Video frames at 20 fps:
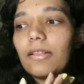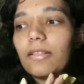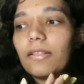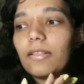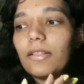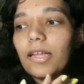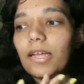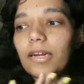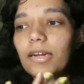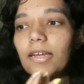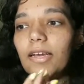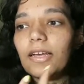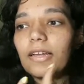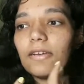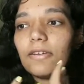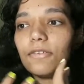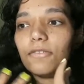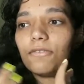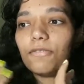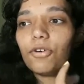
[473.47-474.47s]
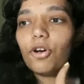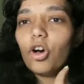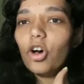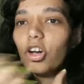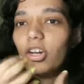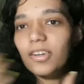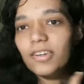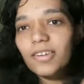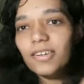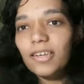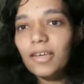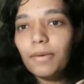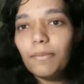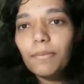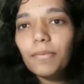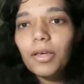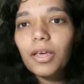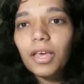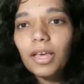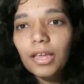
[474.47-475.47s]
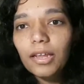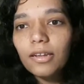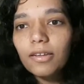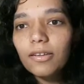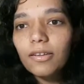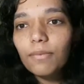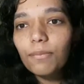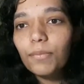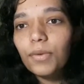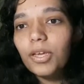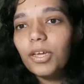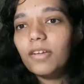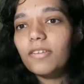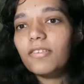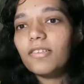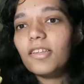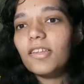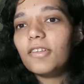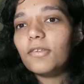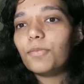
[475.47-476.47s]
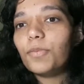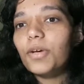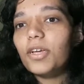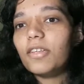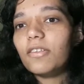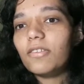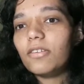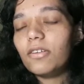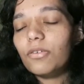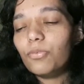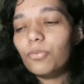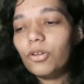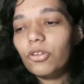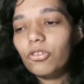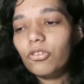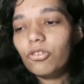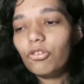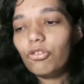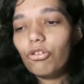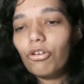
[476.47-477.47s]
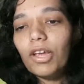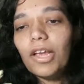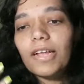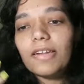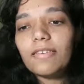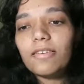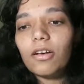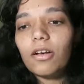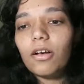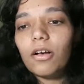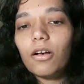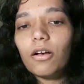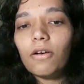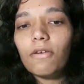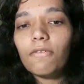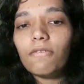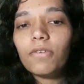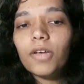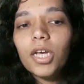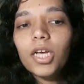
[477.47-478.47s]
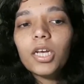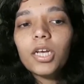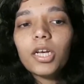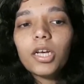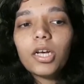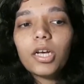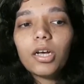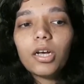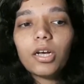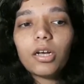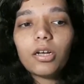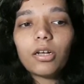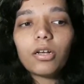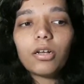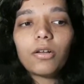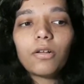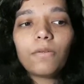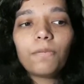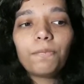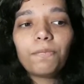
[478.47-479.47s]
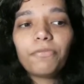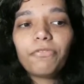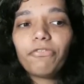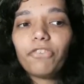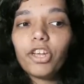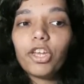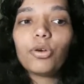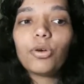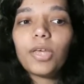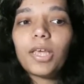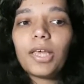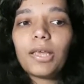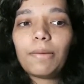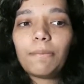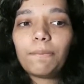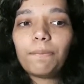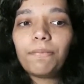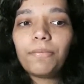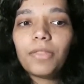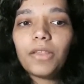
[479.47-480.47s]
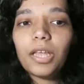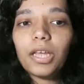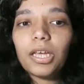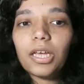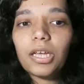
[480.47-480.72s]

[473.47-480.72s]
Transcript: that kind of hooked him in, because this person was the creator of a video game, like